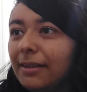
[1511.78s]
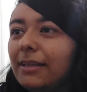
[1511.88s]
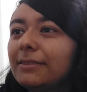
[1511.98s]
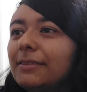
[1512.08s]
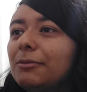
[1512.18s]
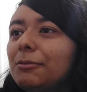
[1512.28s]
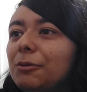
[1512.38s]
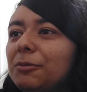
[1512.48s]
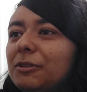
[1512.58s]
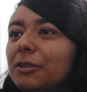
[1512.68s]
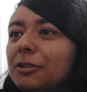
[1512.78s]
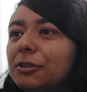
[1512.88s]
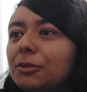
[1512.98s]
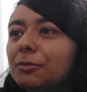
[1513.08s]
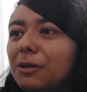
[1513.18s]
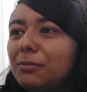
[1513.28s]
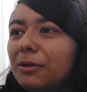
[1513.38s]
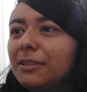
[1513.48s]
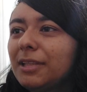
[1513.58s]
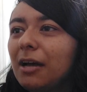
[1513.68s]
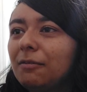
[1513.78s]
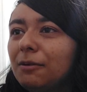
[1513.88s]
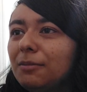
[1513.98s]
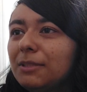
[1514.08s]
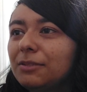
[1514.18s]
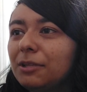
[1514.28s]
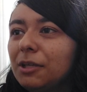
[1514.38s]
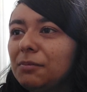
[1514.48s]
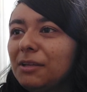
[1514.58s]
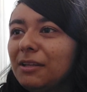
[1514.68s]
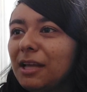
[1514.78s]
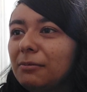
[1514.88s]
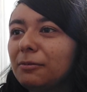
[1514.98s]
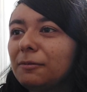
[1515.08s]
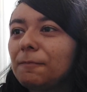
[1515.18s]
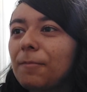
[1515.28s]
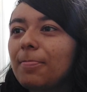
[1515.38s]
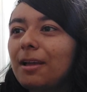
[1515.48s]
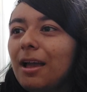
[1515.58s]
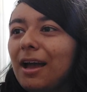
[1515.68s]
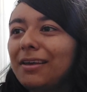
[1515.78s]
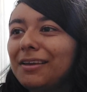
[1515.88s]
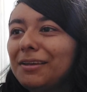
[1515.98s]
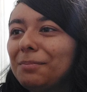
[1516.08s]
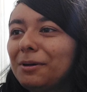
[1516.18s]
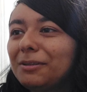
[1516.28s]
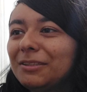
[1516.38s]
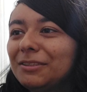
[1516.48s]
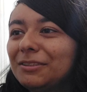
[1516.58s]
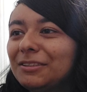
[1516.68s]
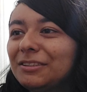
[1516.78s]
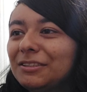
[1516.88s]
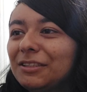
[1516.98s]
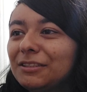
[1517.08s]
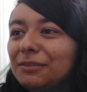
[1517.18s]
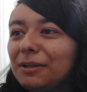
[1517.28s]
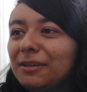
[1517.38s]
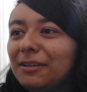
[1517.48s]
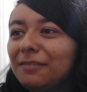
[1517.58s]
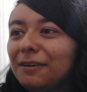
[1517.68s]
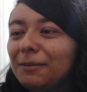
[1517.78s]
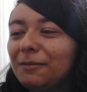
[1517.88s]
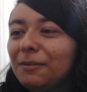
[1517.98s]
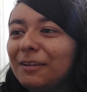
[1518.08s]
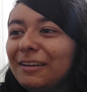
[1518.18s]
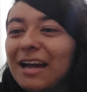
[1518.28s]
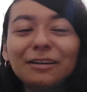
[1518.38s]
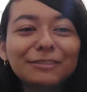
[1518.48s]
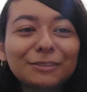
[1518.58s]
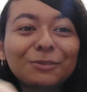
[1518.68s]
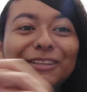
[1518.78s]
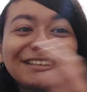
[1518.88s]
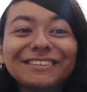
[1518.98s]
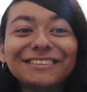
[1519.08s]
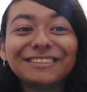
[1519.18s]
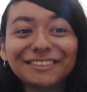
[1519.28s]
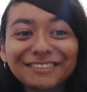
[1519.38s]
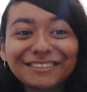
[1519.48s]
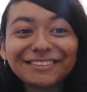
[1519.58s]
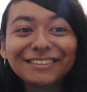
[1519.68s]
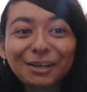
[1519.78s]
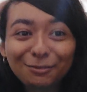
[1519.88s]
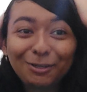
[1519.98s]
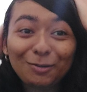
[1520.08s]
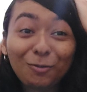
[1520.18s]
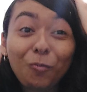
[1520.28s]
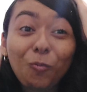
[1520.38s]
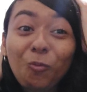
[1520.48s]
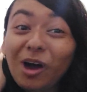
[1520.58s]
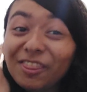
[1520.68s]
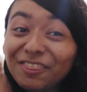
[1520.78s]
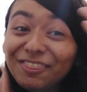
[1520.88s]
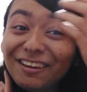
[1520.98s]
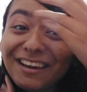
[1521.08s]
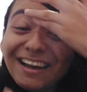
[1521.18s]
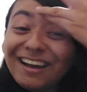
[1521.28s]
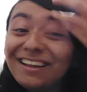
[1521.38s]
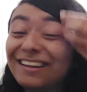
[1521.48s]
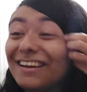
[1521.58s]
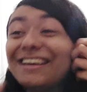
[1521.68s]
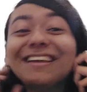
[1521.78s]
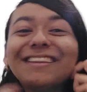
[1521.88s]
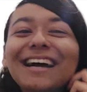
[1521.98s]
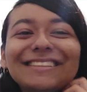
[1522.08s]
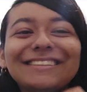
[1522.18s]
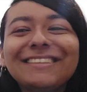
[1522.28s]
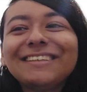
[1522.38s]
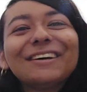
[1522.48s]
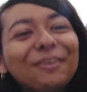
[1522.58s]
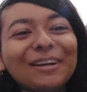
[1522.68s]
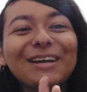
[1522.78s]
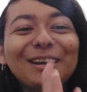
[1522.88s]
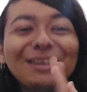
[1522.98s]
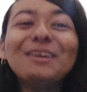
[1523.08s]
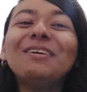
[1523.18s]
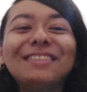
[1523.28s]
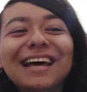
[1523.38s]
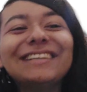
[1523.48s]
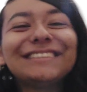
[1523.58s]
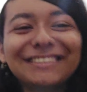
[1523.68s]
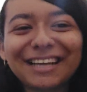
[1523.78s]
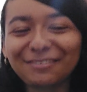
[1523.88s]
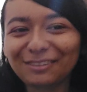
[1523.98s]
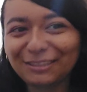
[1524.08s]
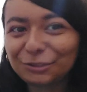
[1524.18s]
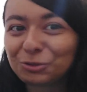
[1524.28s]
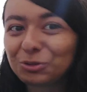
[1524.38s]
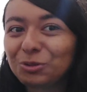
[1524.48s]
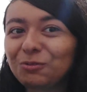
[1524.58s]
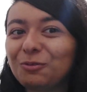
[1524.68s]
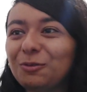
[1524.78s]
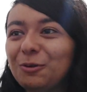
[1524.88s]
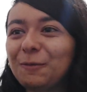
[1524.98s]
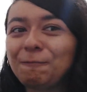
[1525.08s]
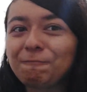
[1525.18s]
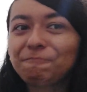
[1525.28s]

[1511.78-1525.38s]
Yes, the rumors are true. My body is halfway between human and devil. I gained the power to turn into Chainsaw Man in the fateful encounter with the Justice Devil? What the hell? That's okay. That's definitely true for